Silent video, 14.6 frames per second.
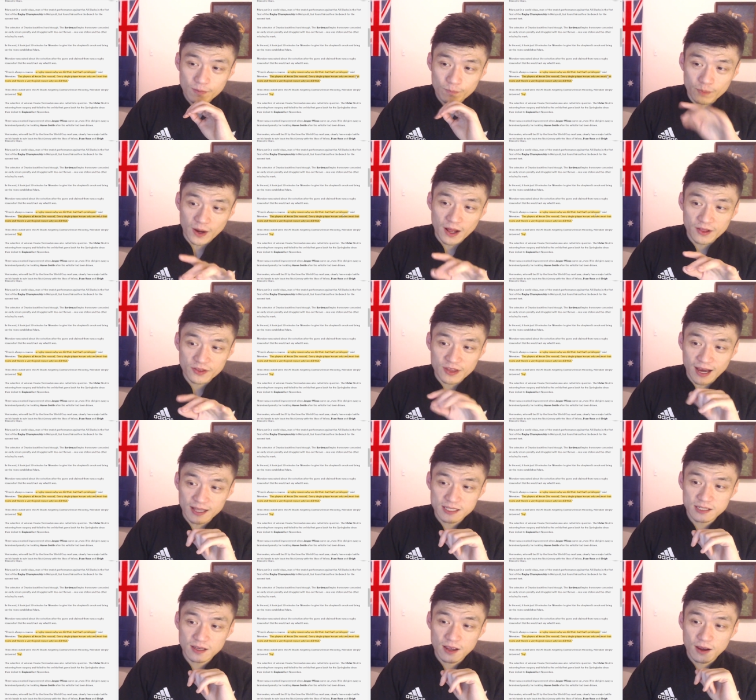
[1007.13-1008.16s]
but
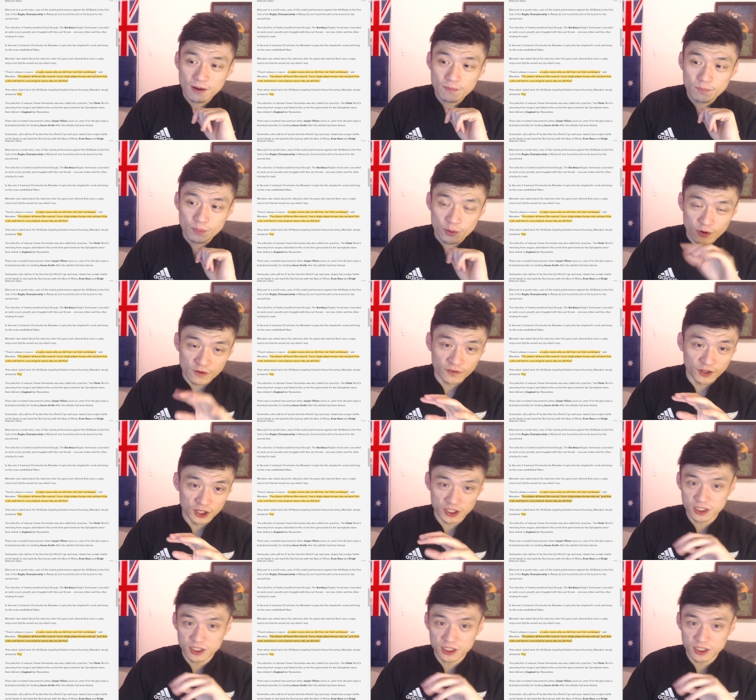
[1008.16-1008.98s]
that's privilege.